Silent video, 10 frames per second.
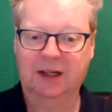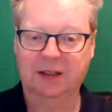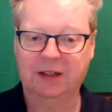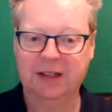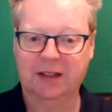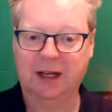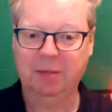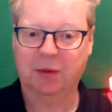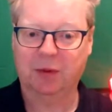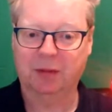And the reason
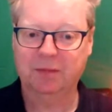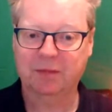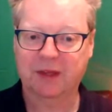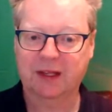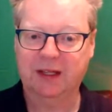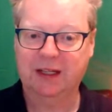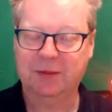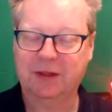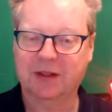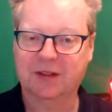I bought them
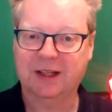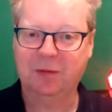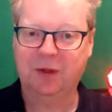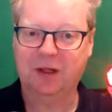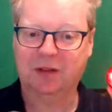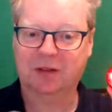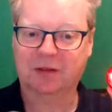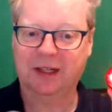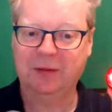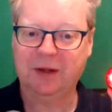is because they work
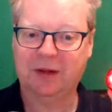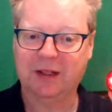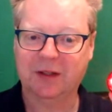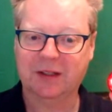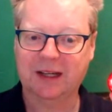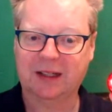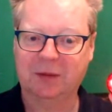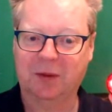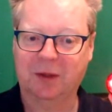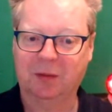really well. They do
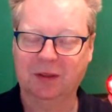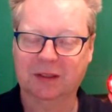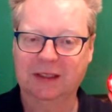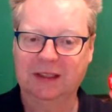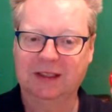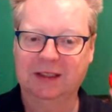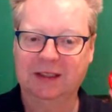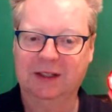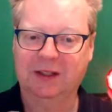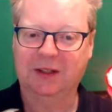exactly what I want. You